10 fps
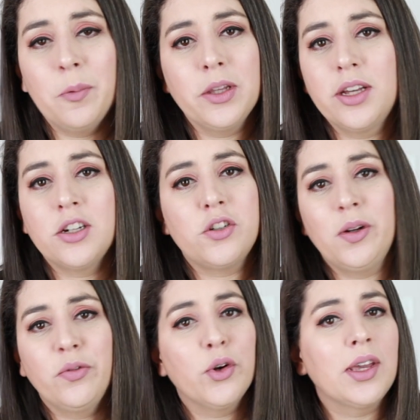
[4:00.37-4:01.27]
not really gonna
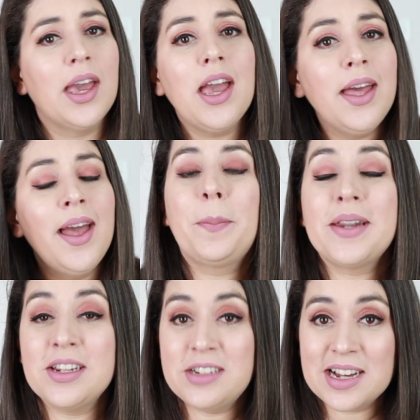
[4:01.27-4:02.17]
shoot in four K,
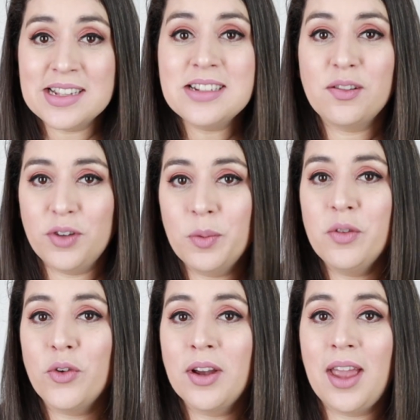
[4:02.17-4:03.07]
but it does film
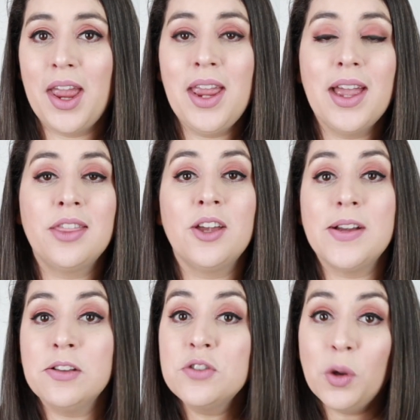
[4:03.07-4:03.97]
in four K, and
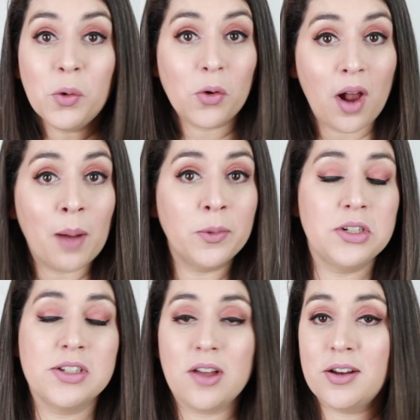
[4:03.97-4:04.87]
there is no crop,
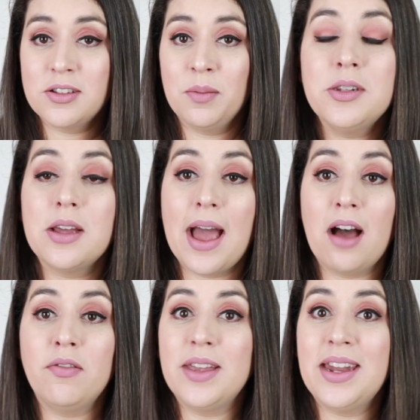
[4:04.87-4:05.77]
which is awesome to
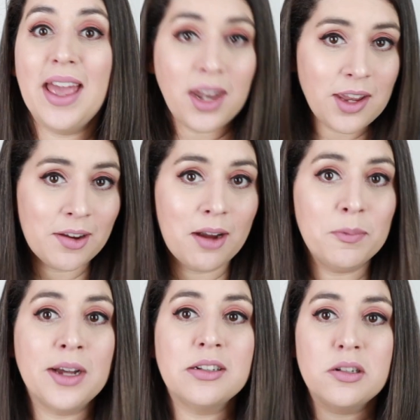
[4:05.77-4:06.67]
have in any
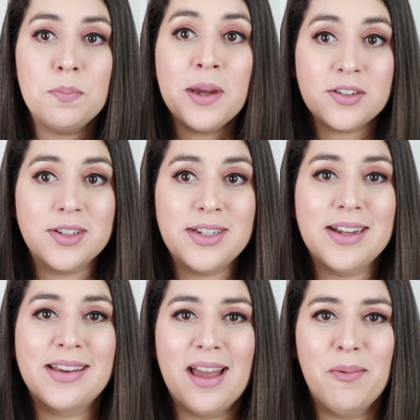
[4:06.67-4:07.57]
camera,
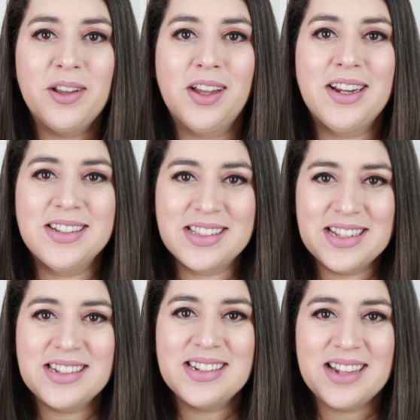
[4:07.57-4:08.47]
especially a camera that is this